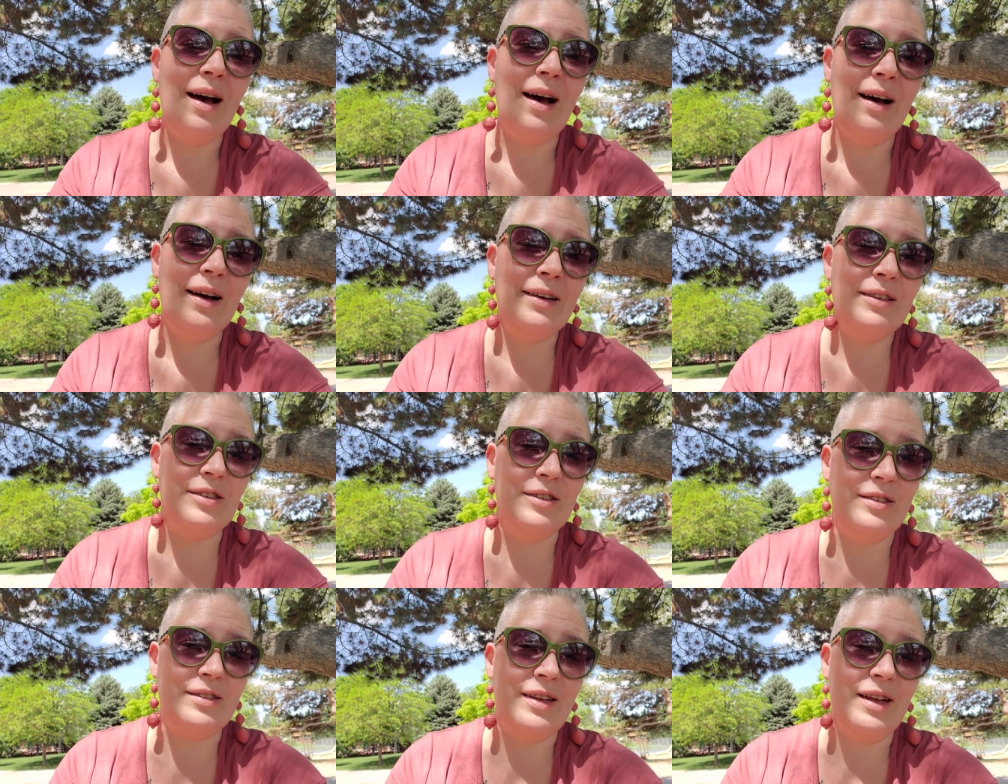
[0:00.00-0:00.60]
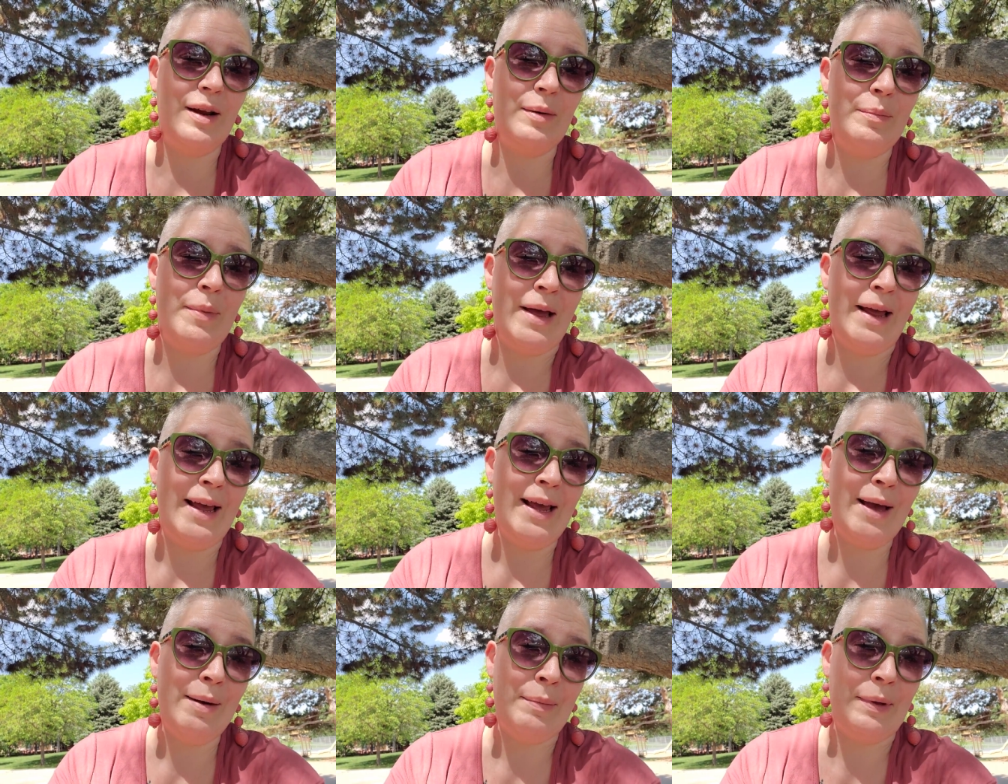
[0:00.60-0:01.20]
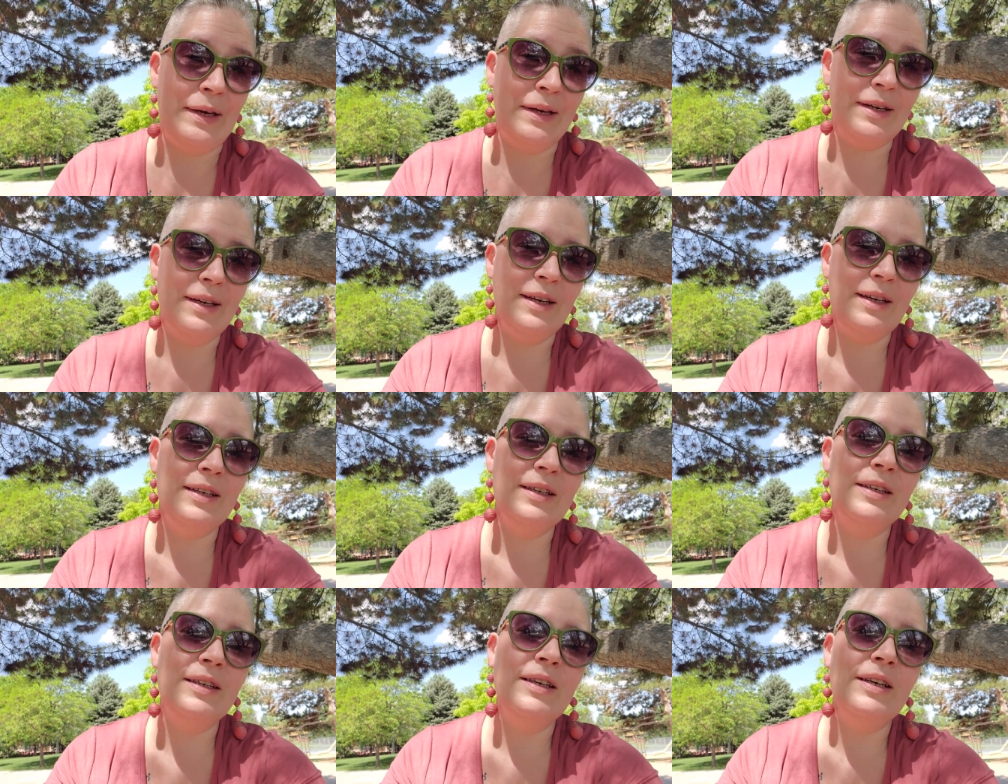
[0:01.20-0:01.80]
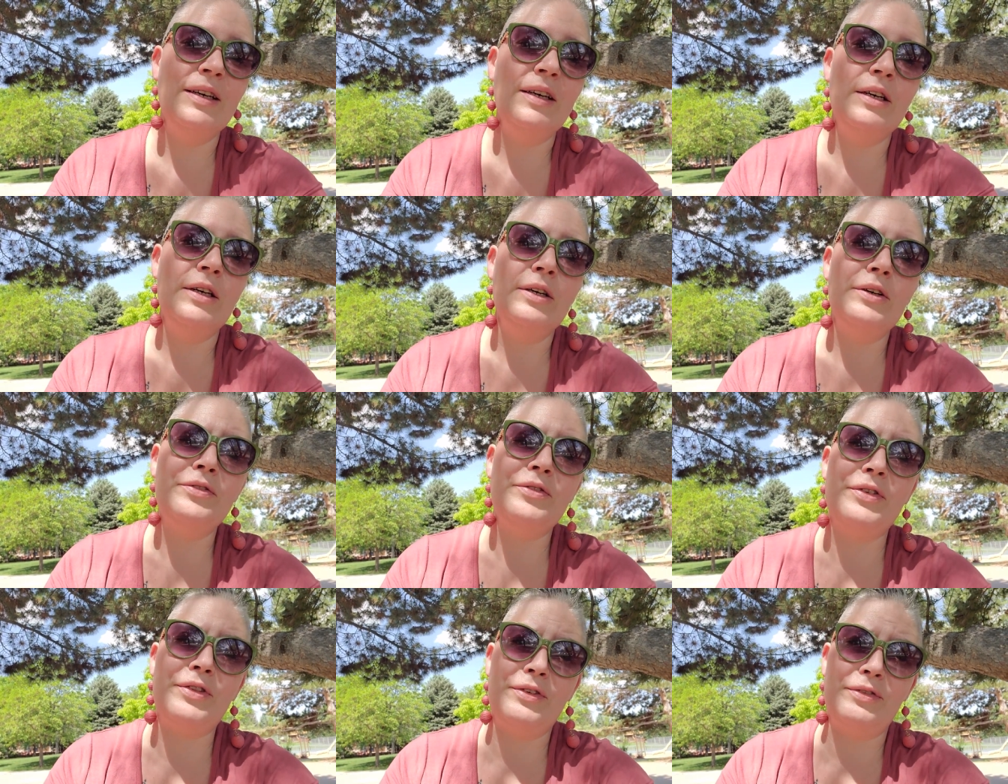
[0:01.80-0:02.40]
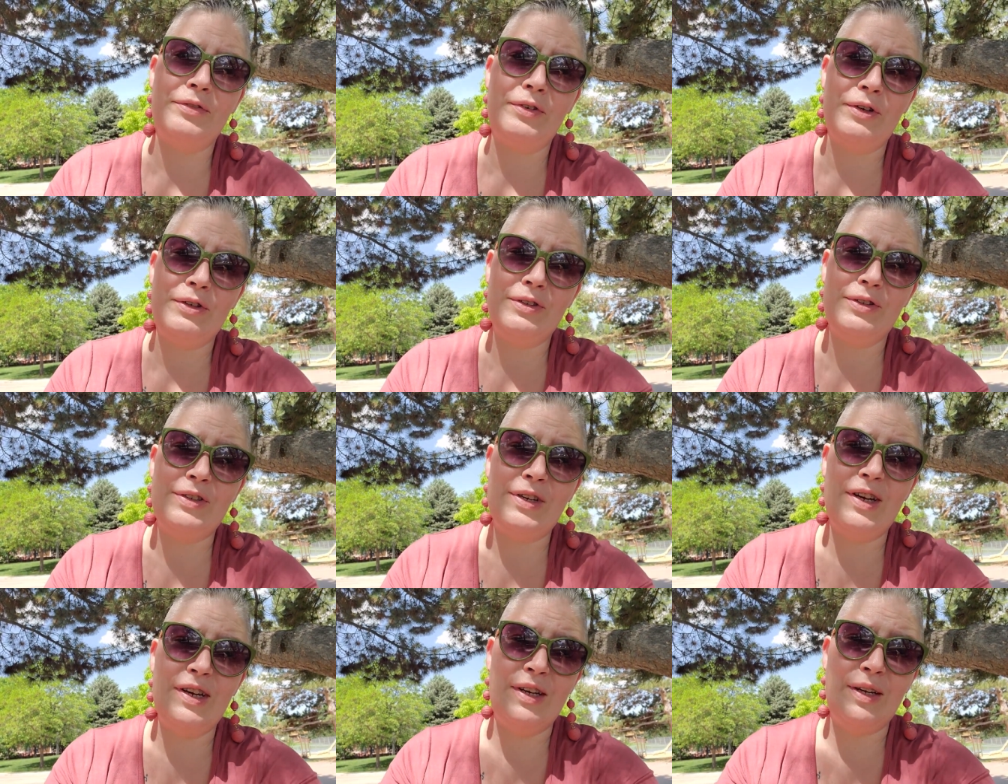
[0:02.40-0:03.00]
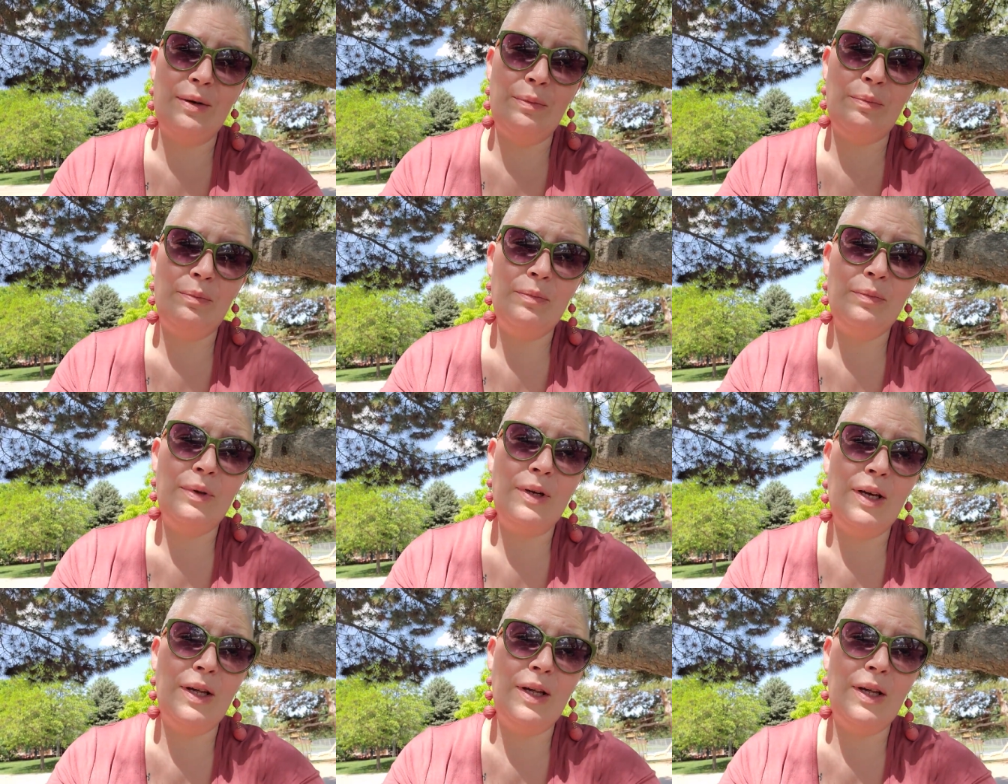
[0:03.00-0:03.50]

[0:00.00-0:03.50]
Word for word: I just set up my hammock for the first time